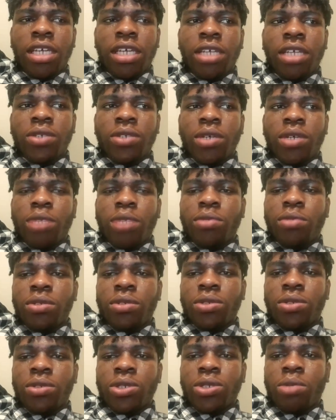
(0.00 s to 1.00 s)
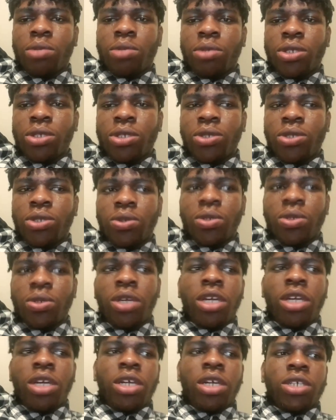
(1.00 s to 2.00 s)
to help you, to support you.
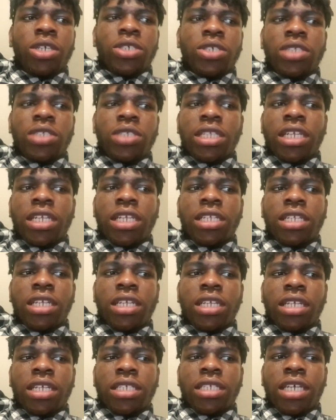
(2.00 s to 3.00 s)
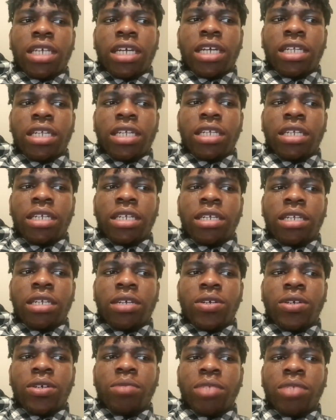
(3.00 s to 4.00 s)
Just learn that and
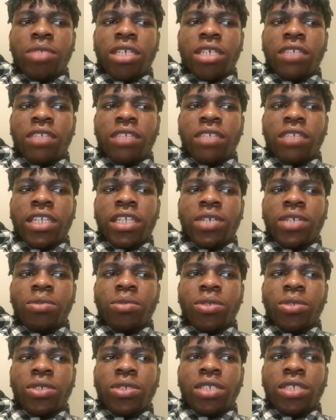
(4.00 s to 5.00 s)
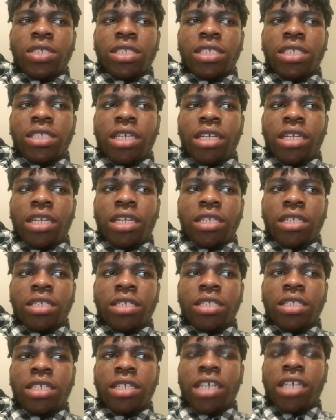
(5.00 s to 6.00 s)
come here, find an opportunity and
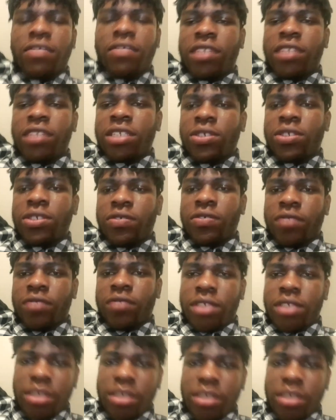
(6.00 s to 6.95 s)
take advantage of it.